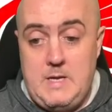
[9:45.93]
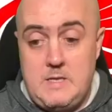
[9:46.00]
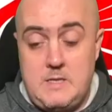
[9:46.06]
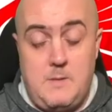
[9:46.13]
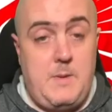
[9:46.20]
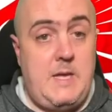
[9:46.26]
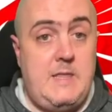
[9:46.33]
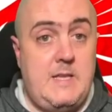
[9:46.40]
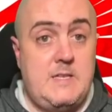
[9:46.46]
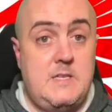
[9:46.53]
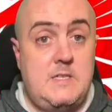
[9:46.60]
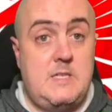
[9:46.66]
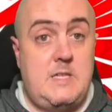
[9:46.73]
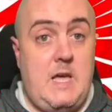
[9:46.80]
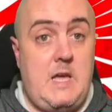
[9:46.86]
To me, this
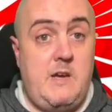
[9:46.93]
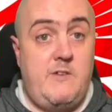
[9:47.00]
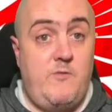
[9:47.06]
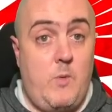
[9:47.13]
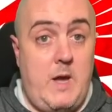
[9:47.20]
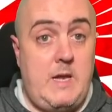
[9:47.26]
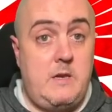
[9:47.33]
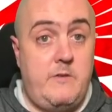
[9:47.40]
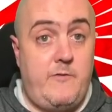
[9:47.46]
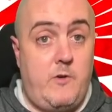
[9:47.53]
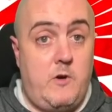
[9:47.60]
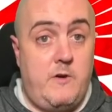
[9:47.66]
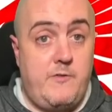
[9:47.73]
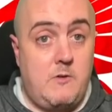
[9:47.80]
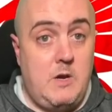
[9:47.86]
is a day I've waited
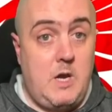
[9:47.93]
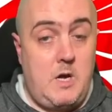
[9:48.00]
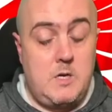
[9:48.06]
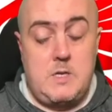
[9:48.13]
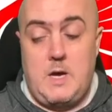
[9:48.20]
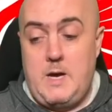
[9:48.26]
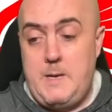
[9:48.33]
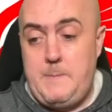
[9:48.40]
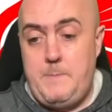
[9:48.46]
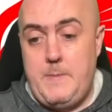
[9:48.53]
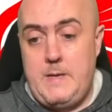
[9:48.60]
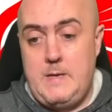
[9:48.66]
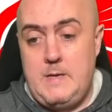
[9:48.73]
for a long time.